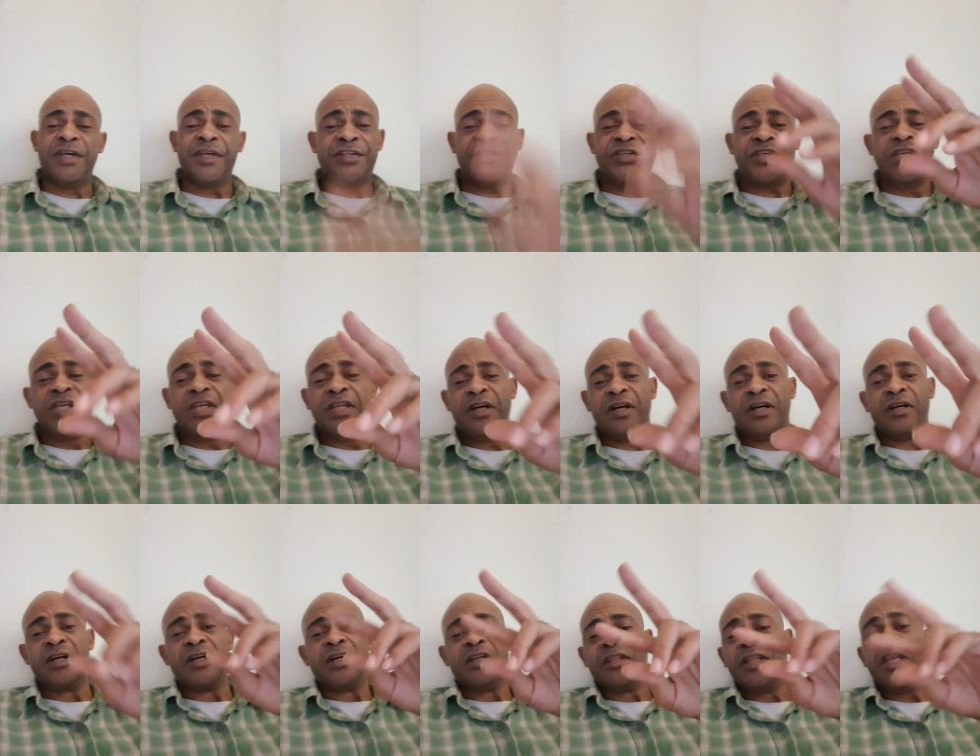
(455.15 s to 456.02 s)
It's
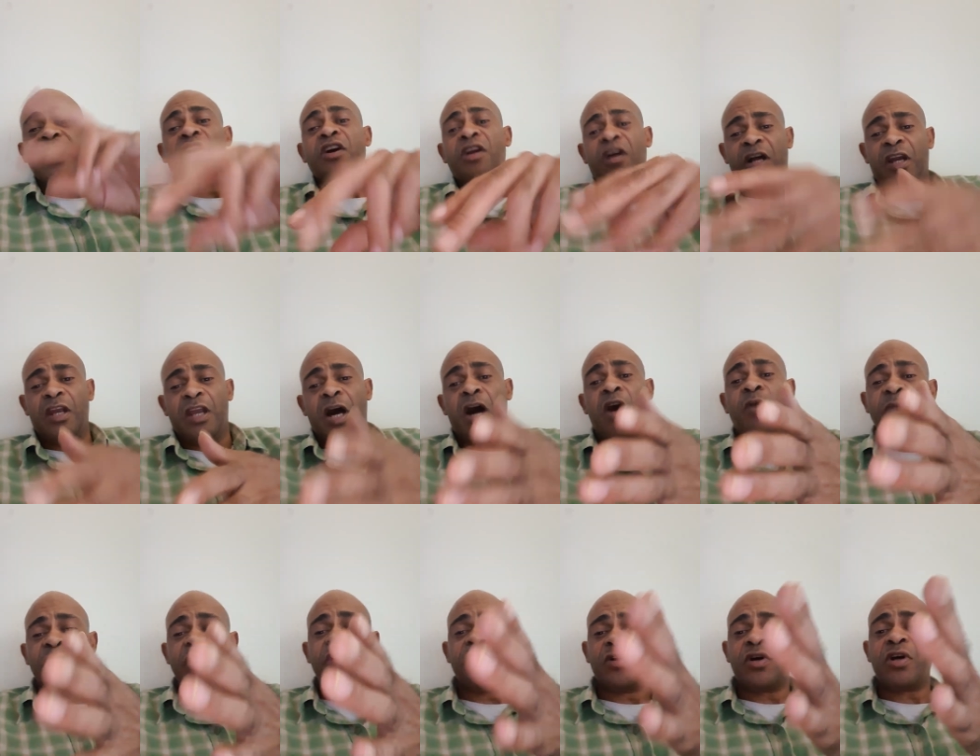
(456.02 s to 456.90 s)
either they're gonna allow
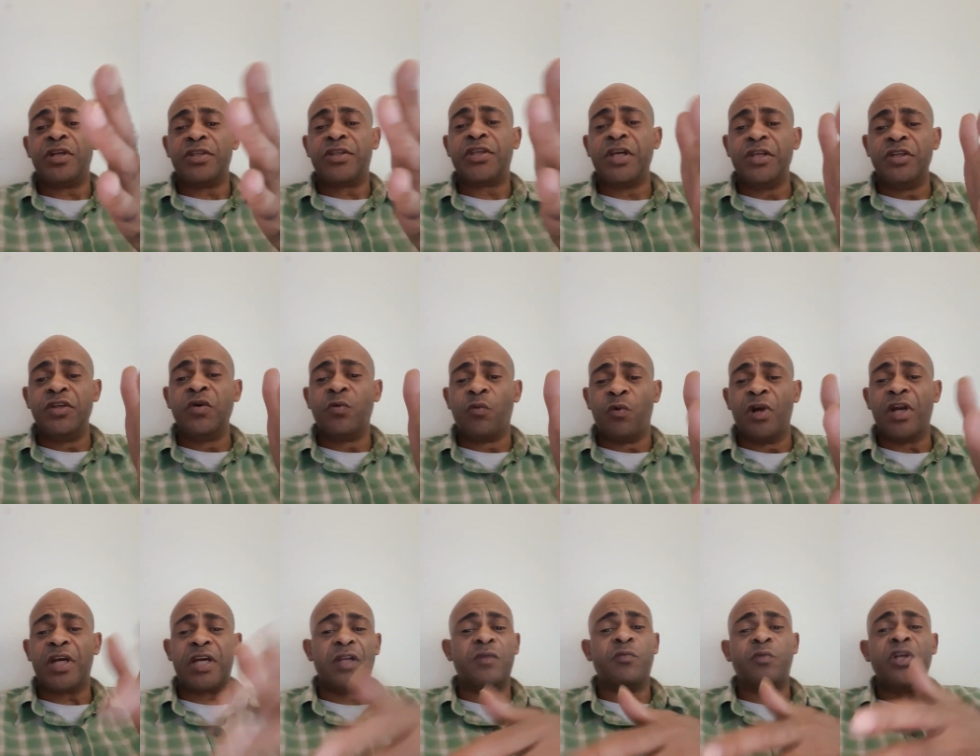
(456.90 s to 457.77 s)
me to continue
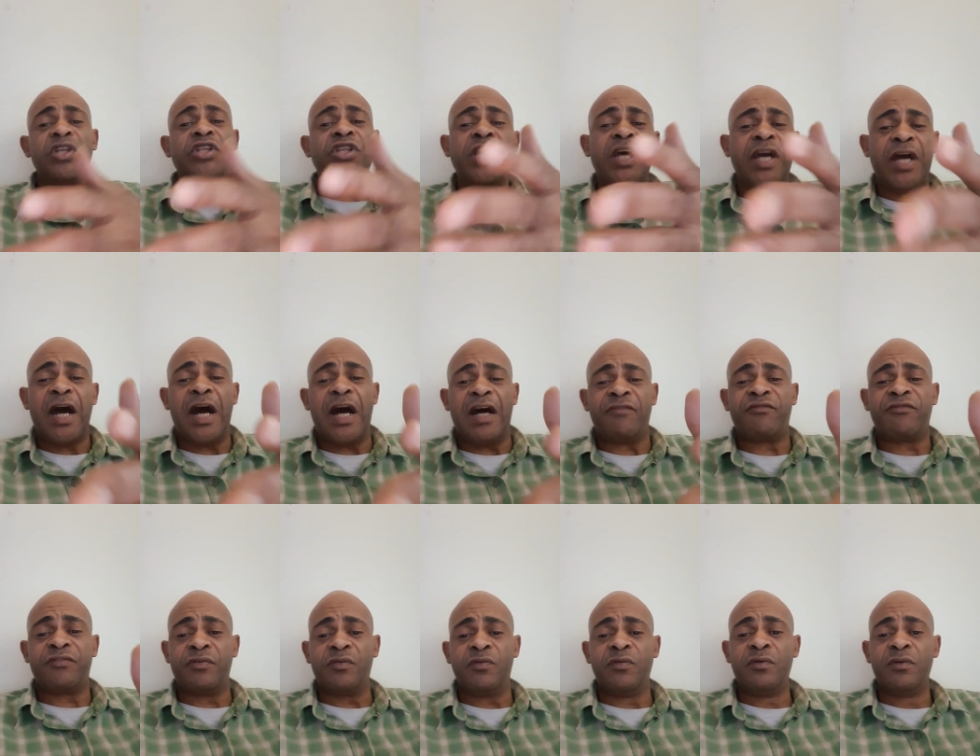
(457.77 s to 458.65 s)
working, which they
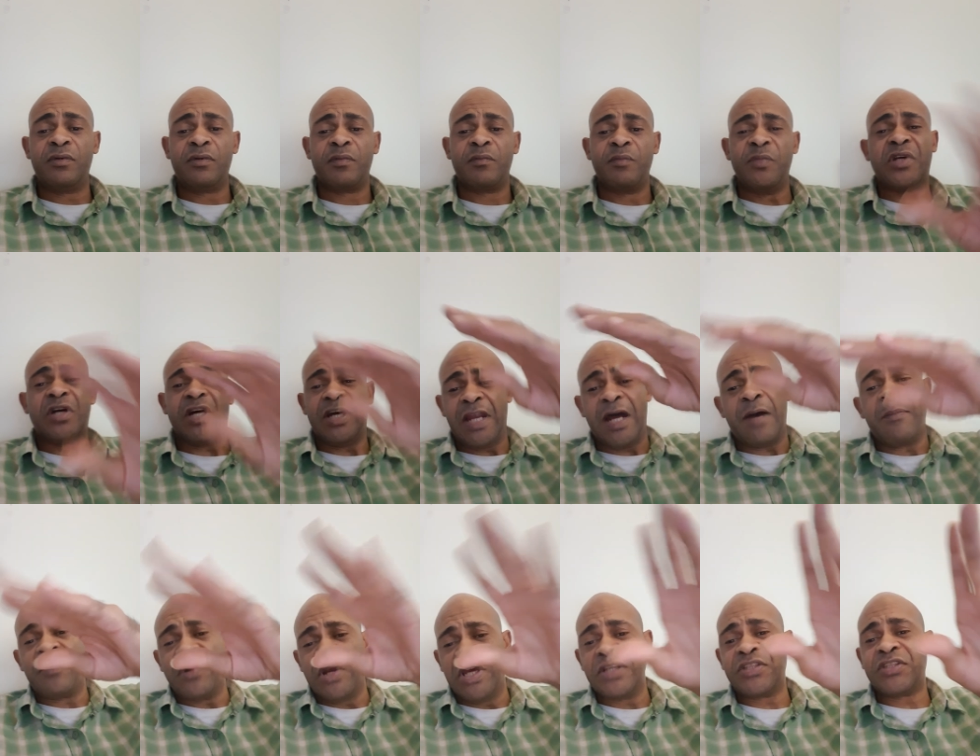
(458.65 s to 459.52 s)
have to, because
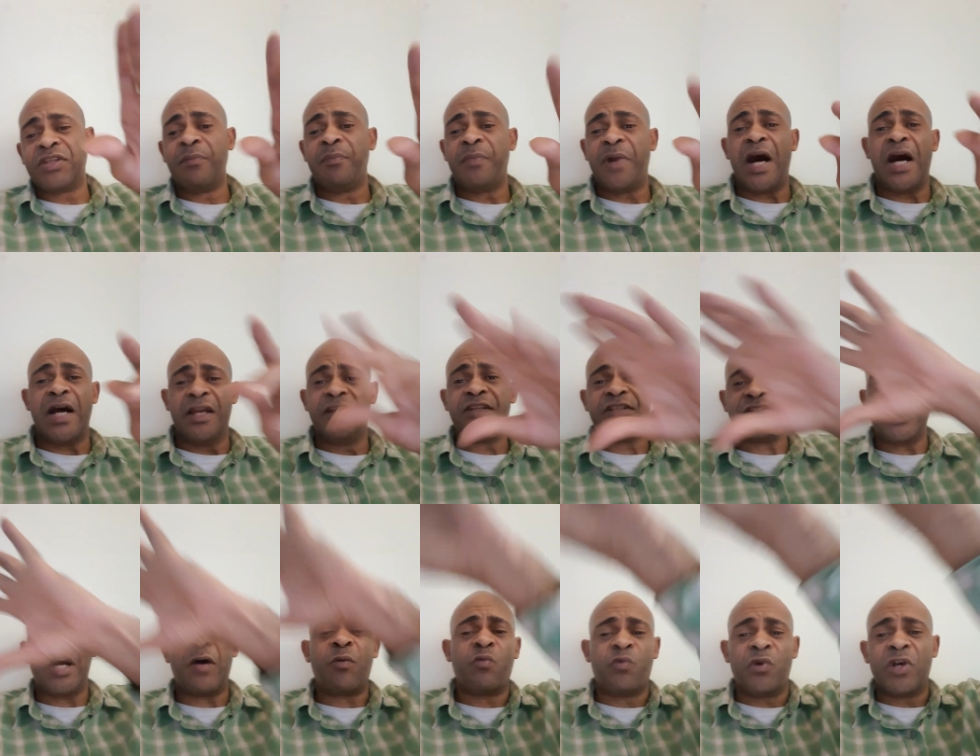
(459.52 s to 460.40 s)
that brings the balance,
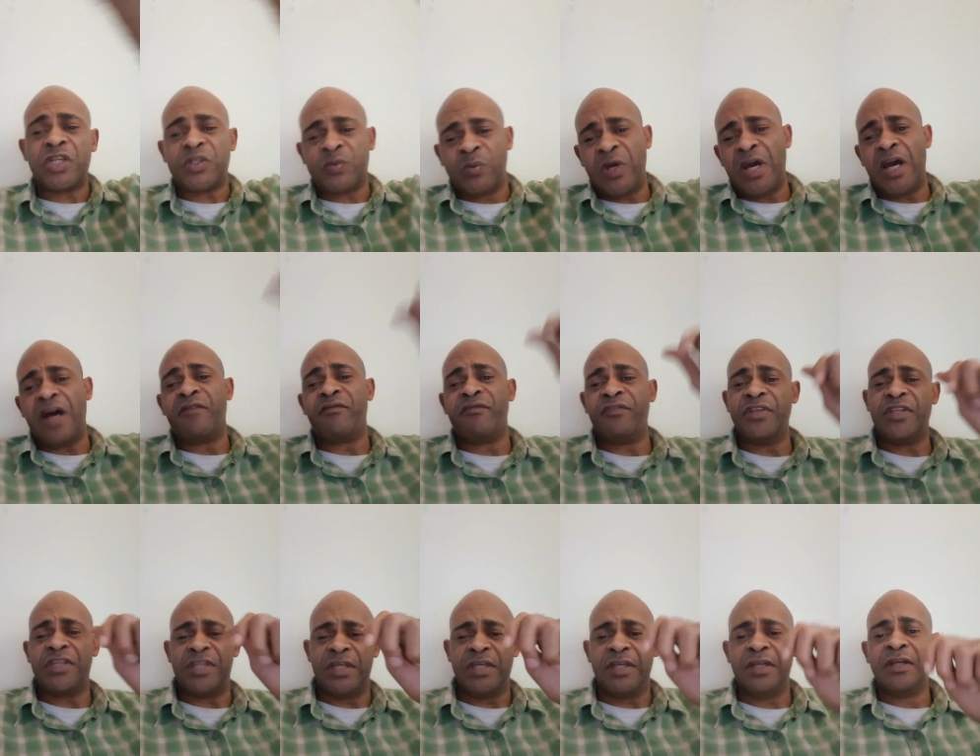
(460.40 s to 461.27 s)
that works with
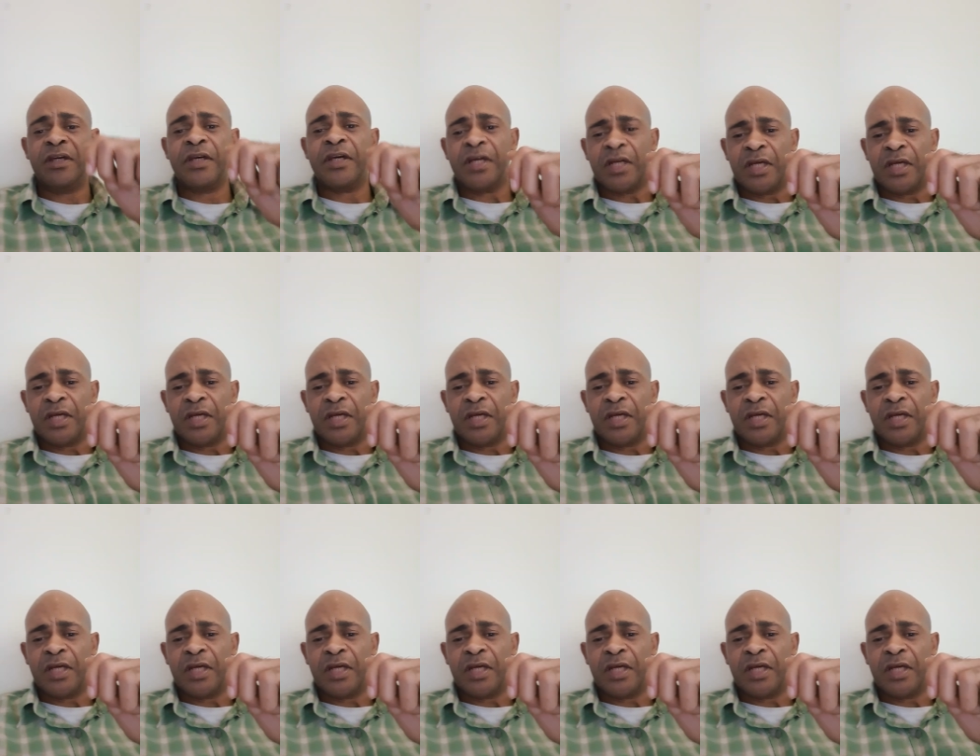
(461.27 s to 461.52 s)
everything,